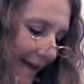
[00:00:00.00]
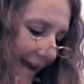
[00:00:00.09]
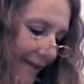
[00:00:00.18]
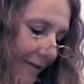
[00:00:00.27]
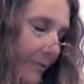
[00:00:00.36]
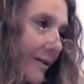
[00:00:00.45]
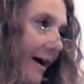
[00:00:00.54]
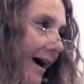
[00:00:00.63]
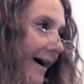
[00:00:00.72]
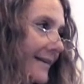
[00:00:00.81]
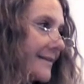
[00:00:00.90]
and you
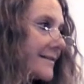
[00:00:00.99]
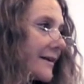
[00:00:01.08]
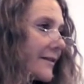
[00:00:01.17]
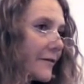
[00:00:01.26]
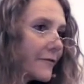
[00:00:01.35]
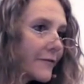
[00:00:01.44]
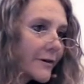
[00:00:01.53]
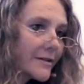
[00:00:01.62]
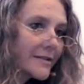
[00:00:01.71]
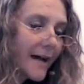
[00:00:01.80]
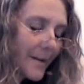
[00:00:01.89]
tossed the
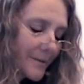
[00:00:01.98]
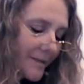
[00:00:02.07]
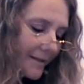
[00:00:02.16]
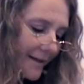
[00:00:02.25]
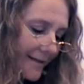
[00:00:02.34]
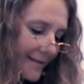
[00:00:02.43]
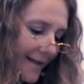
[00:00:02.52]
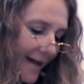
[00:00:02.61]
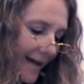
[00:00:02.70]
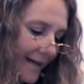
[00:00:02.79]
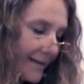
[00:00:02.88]
first option
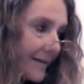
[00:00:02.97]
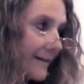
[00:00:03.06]
aside.